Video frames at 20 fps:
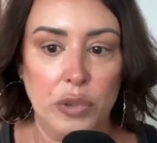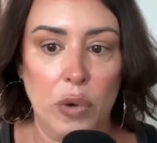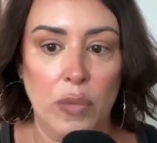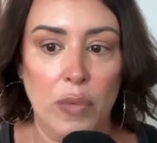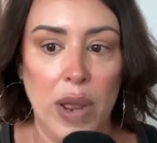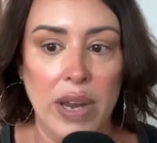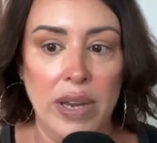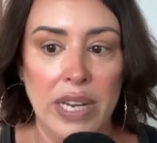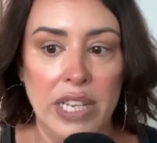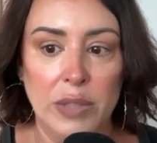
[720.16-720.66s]

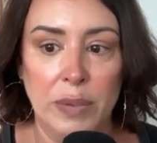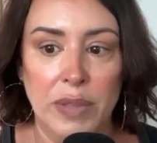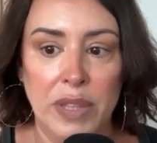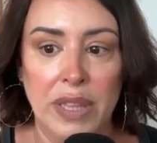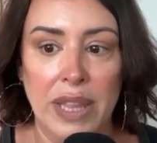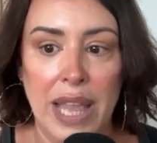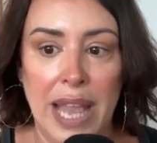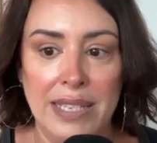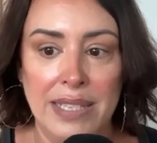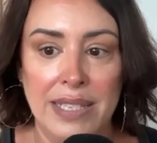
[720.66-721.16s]
run is what the
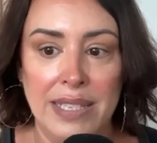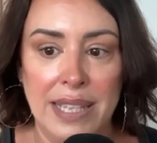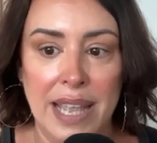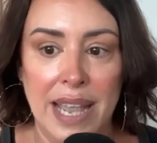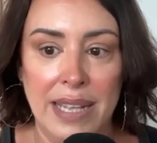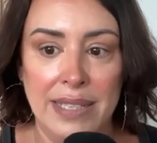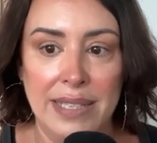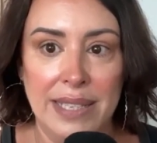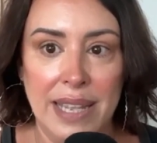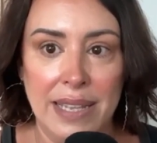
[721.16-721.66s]
last
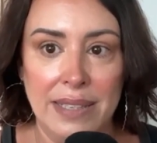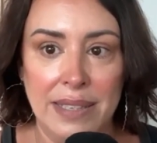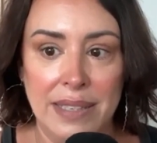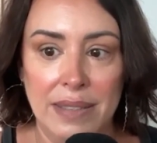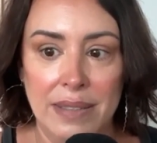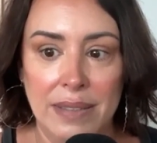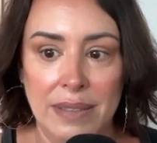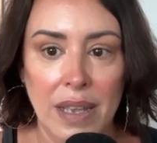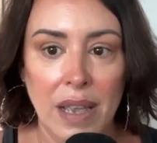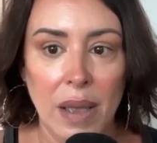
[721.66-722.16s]
slide says.
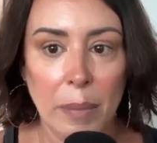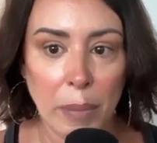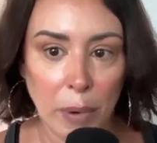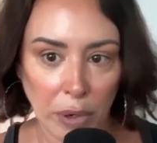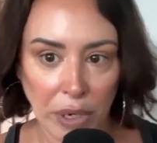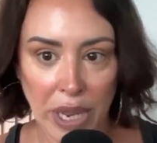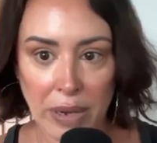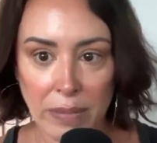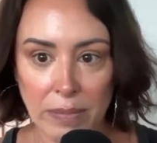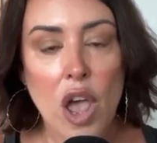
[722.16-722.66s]

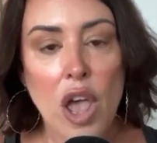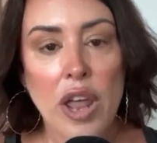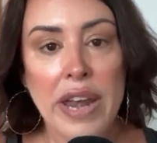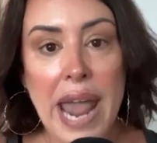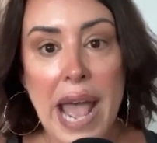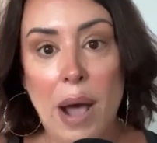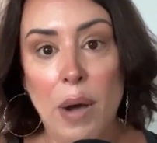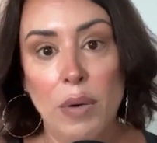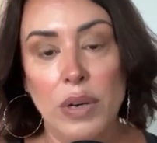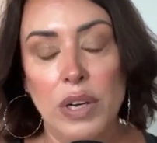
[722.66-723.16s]
Brilliant.
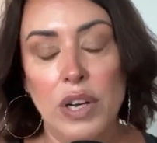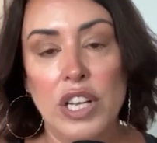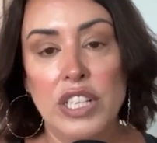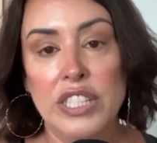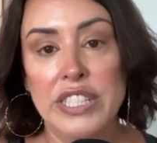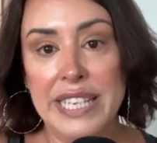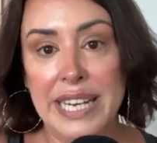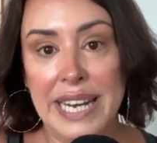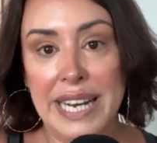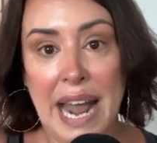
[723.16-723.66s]
Now,
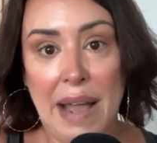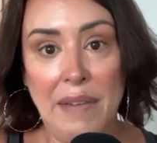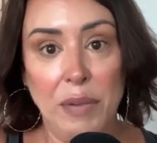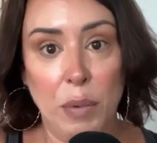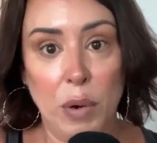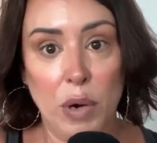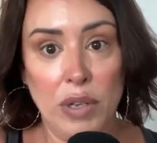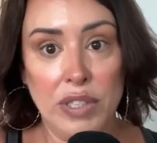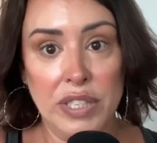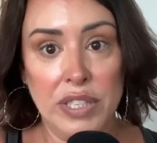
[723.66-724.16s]
did it have the
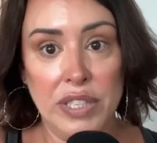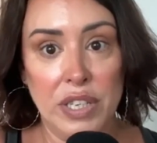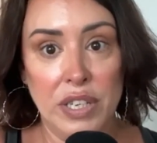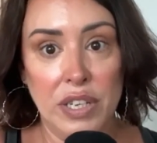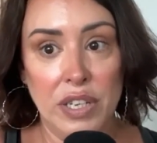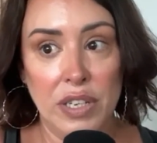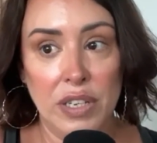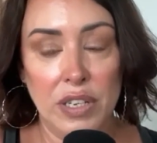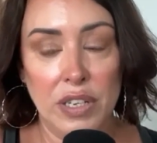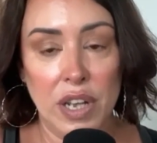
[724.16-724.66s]
words
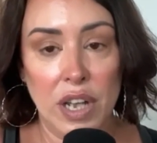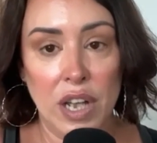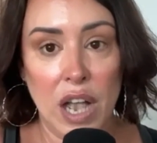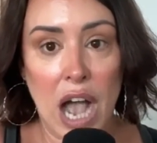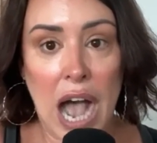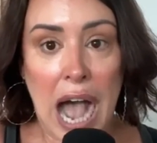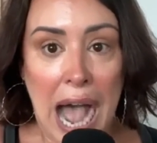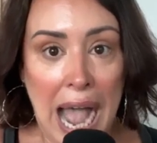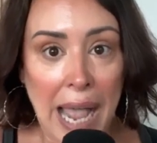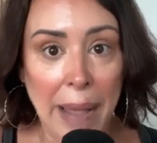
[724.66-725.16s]

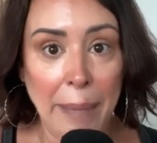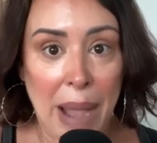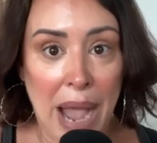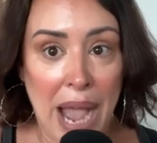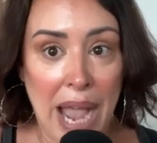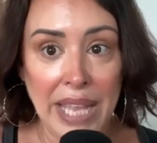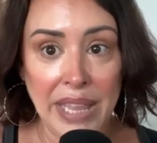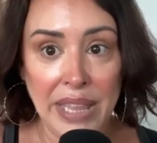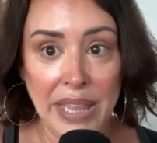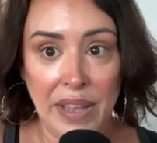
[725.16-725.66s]
I,
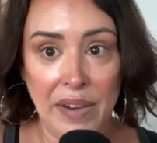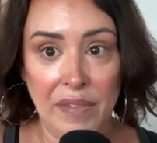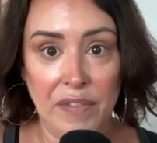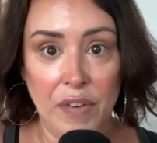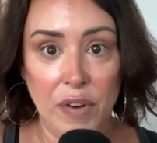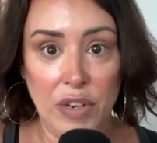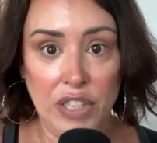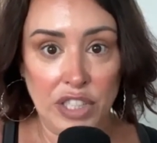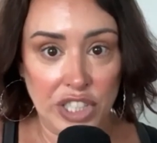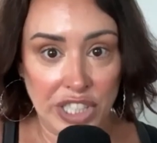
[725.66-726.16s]
mine, that for?
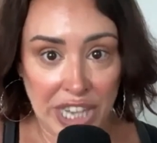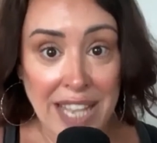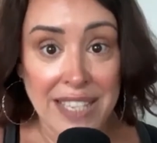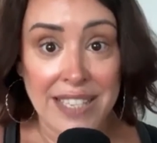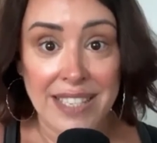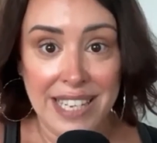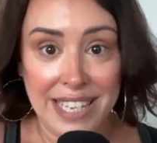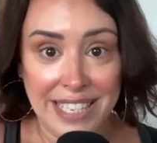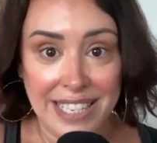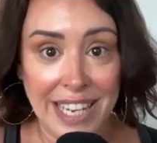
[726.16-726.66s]

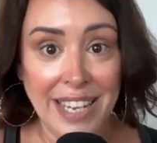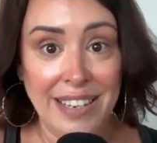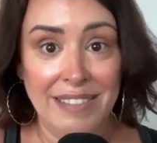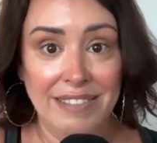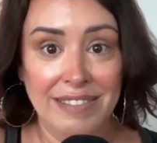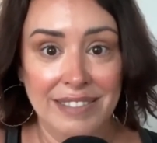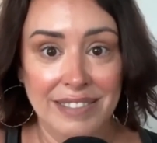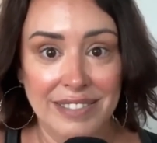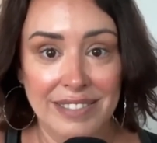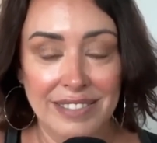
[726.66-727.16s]
Yes, it did.
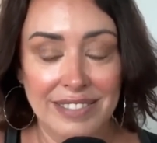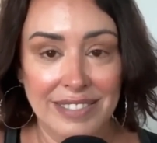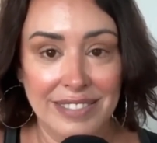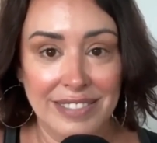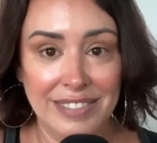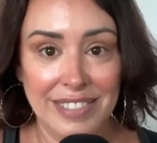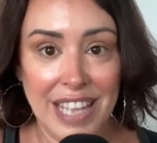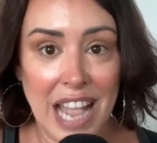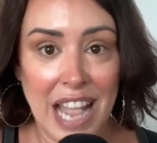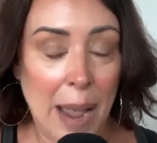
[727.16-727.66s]

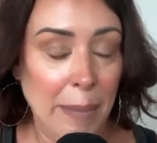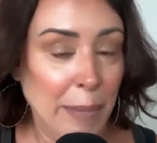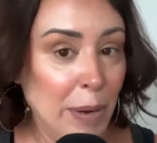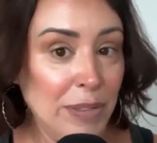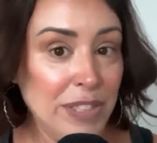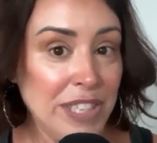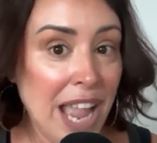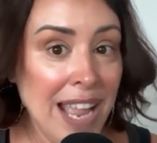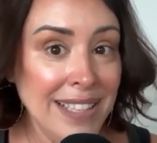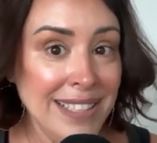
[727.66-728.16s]
I'm no
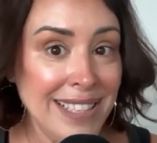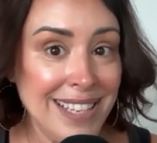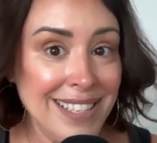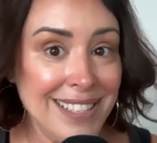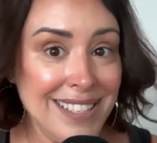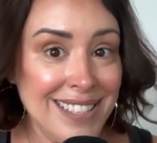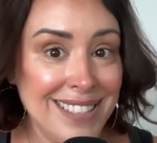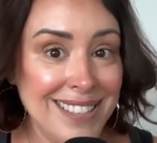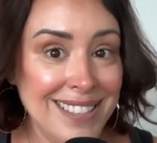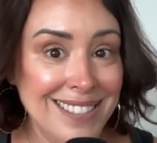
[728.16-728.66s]

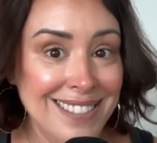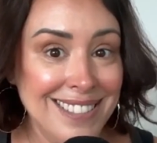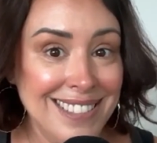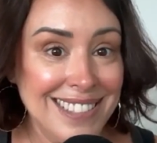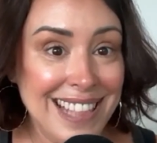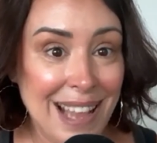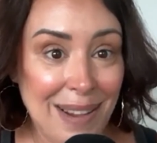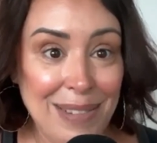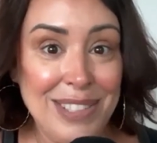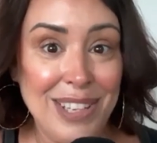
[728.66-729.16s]
scientist.
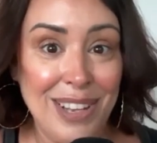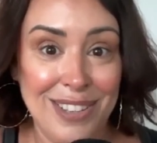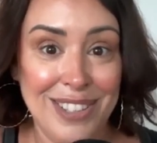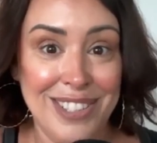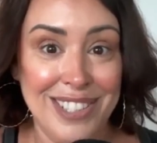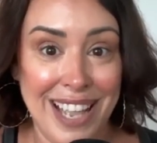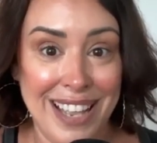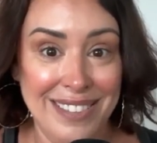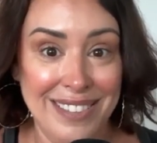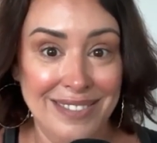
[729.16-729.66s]
That was on her
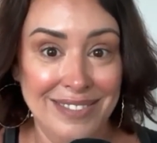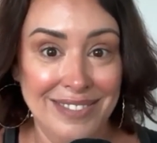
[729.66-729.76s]
slide.